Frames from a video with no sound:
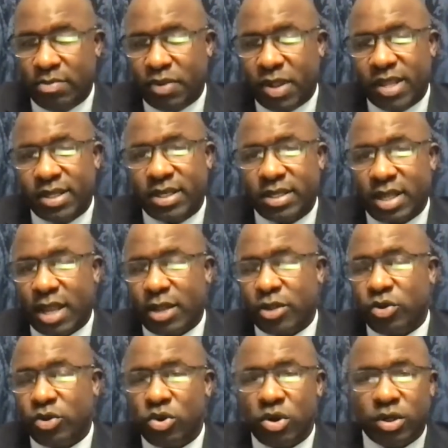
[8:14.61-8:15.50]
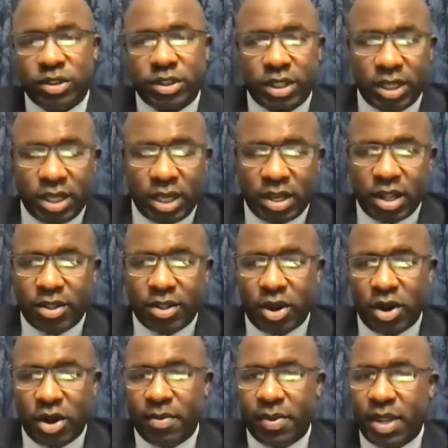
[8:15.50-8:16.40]
places like New York City and other
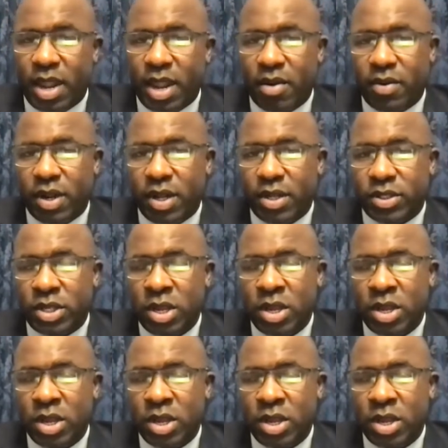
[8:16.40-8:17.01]
urban areas